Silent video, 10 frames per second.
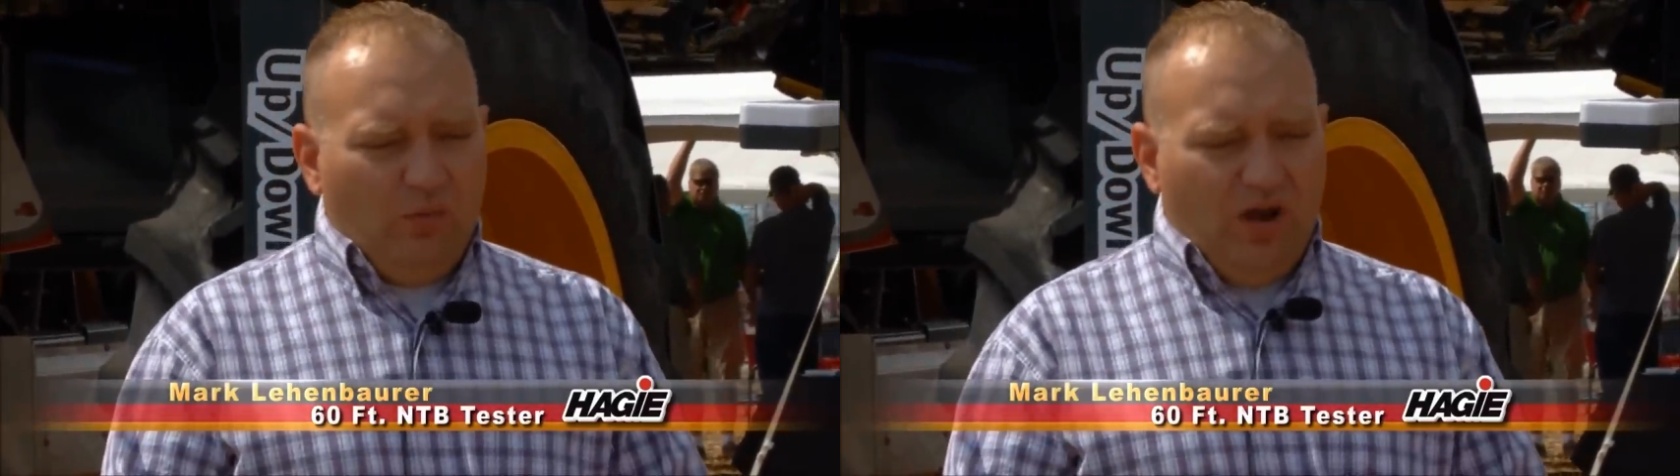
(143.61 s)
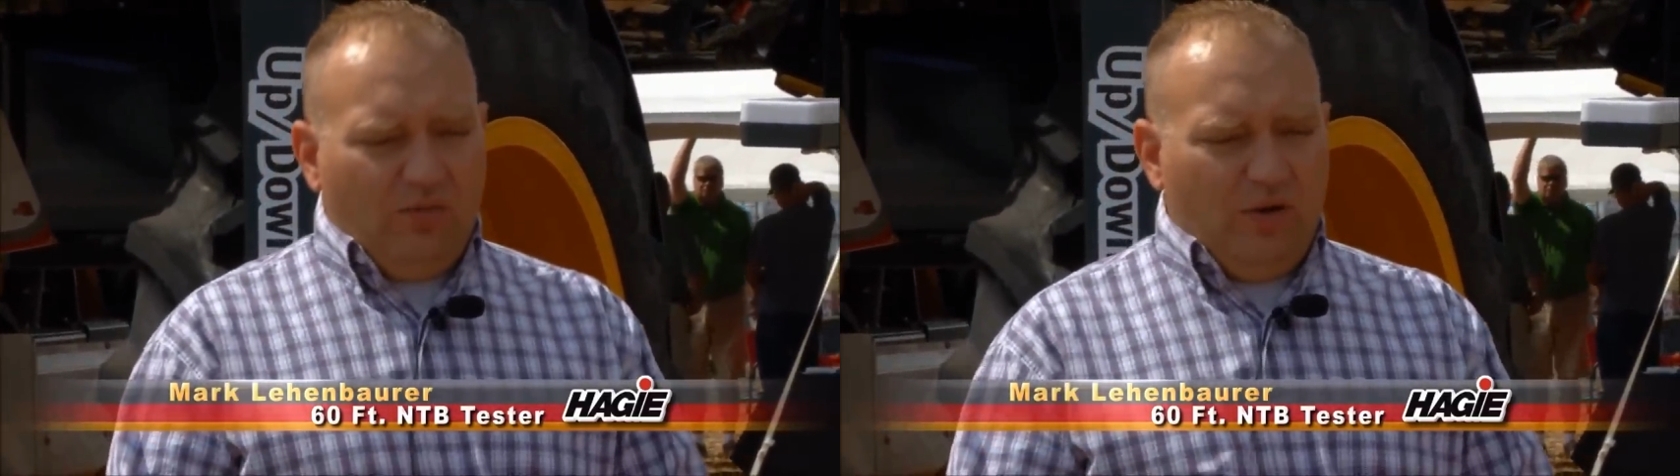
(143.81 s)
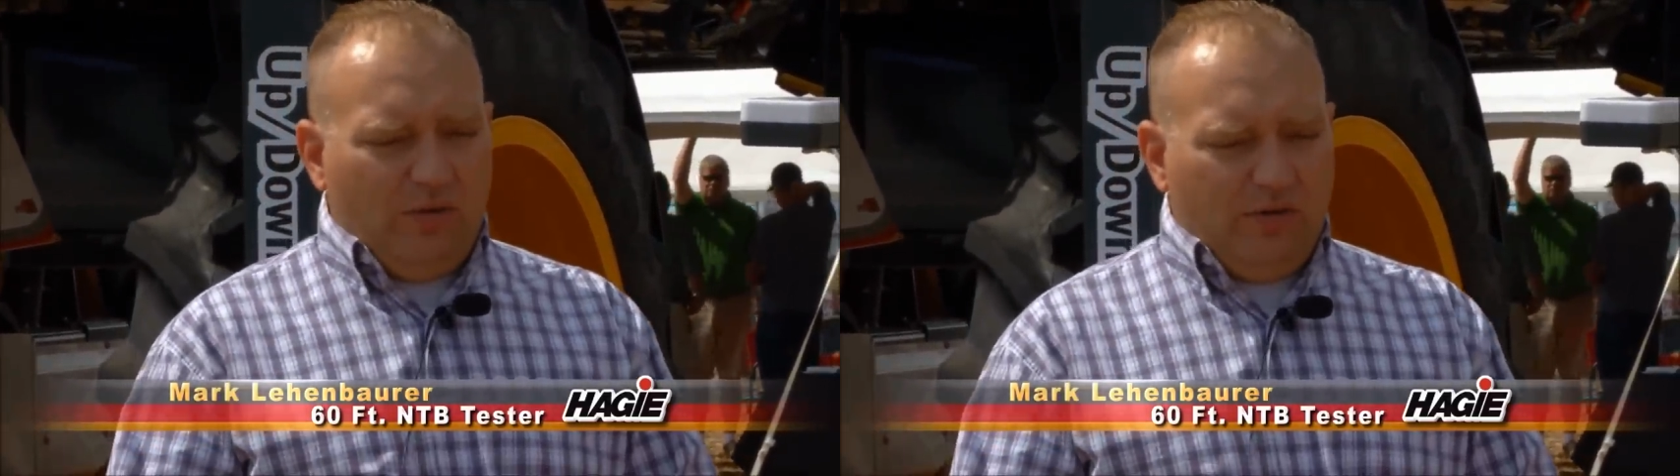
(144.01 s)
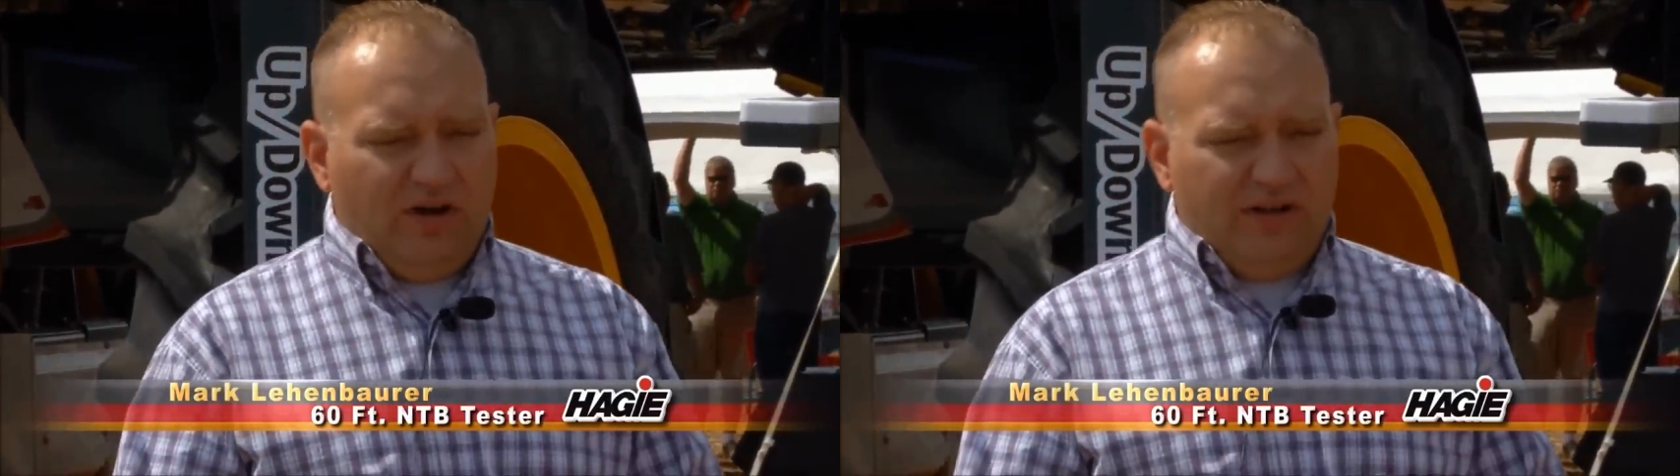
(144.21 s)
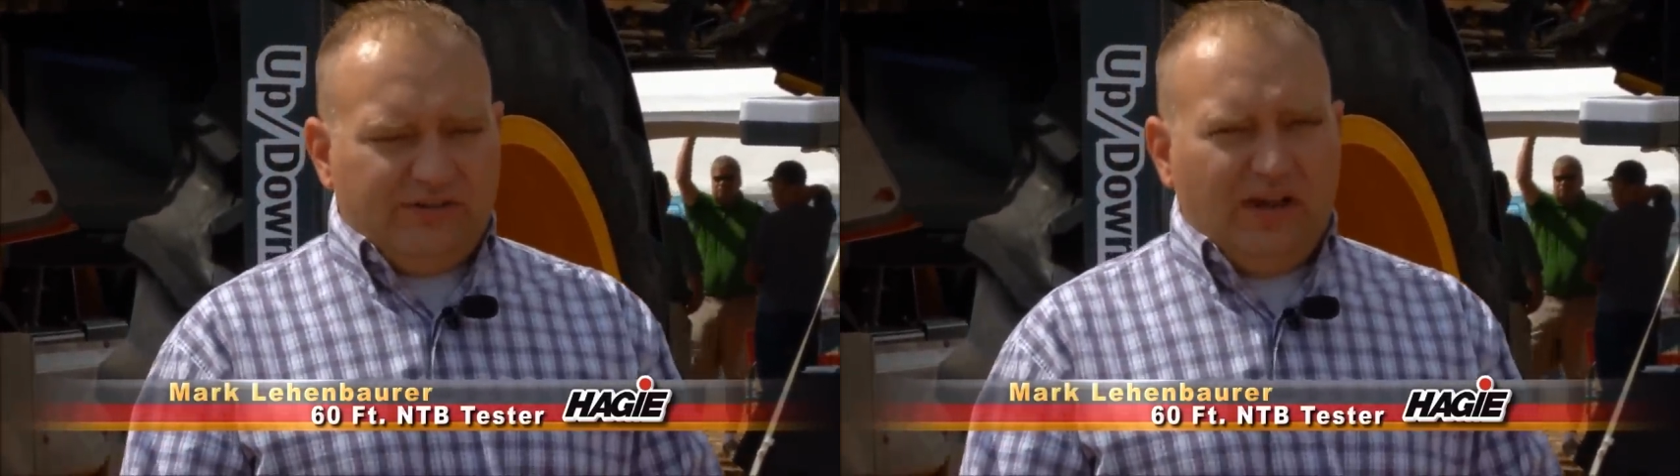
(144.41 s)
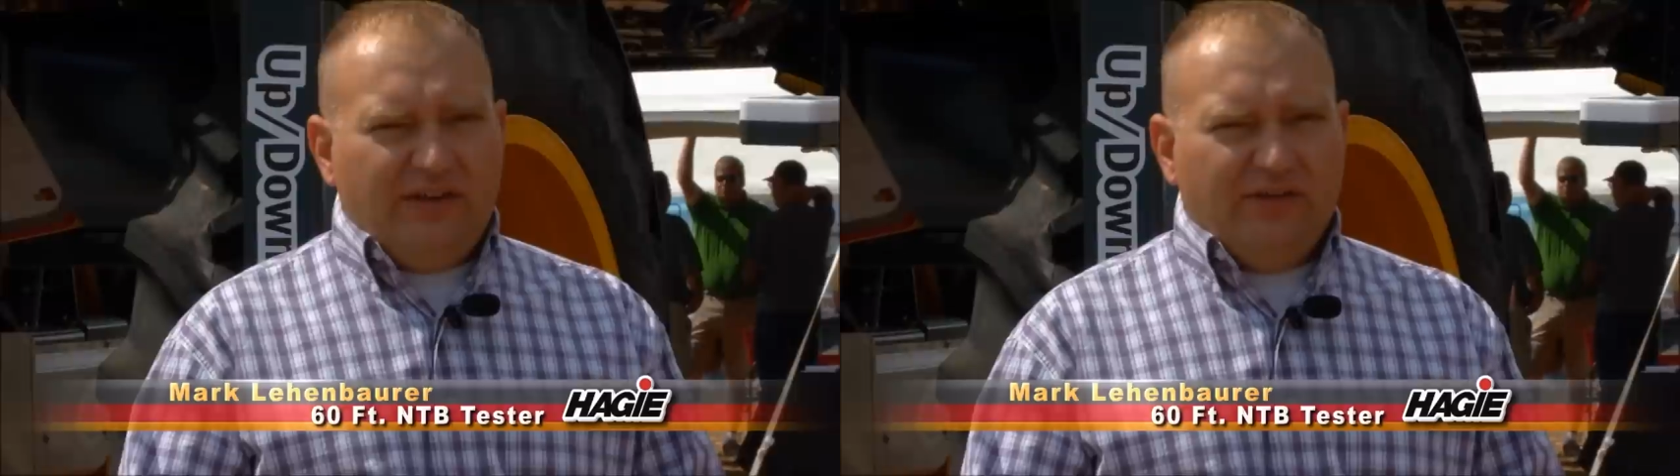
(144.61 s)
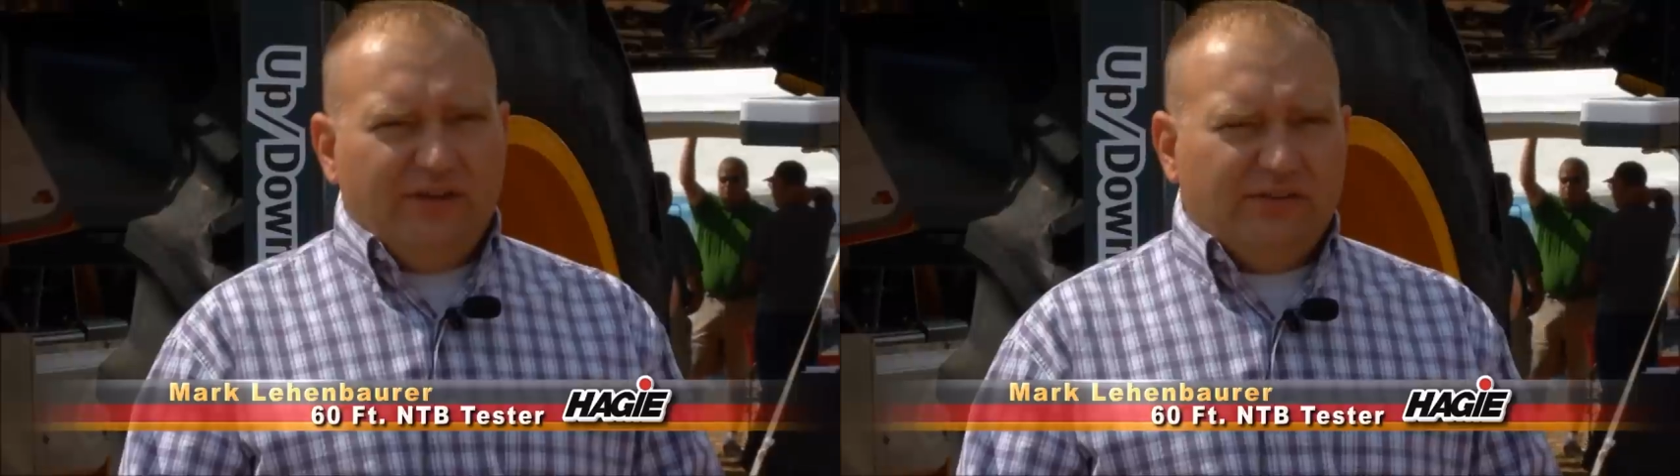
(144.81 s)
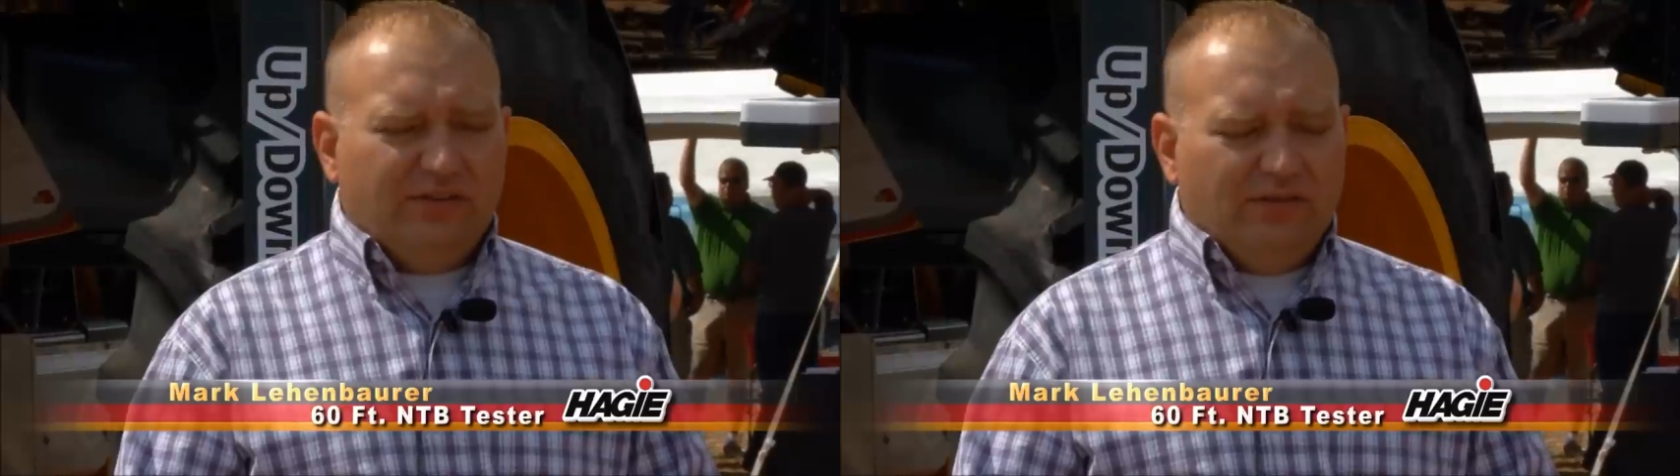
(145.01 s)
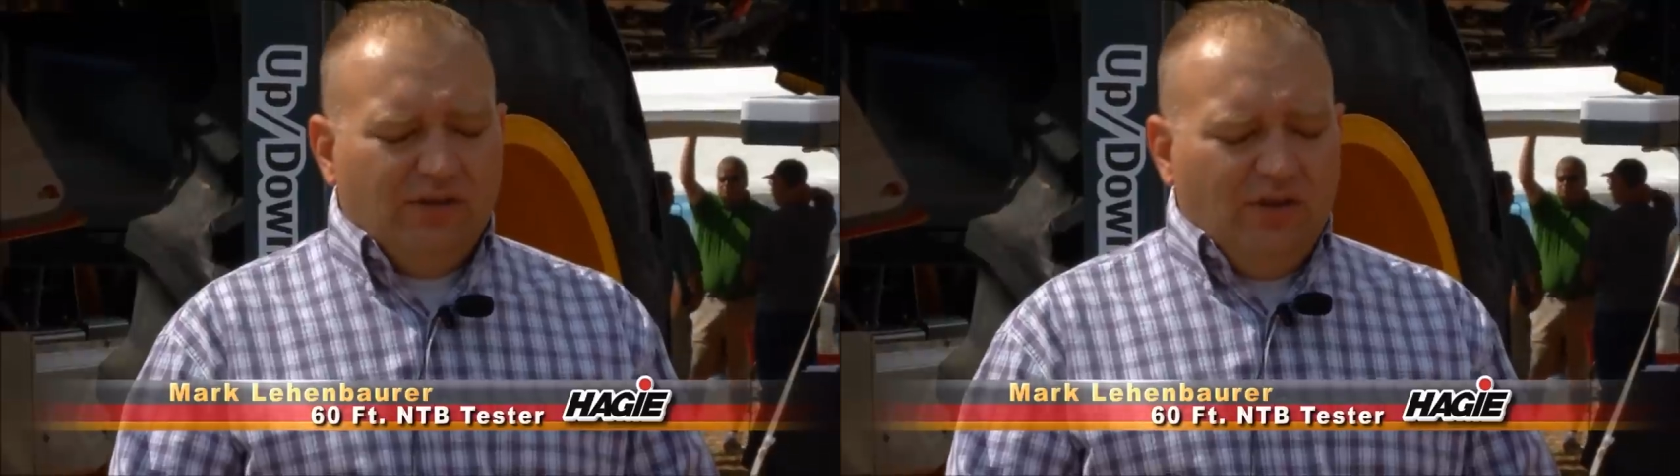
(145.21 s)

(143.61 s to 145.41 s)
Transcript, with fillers: while we were uh, side dressing,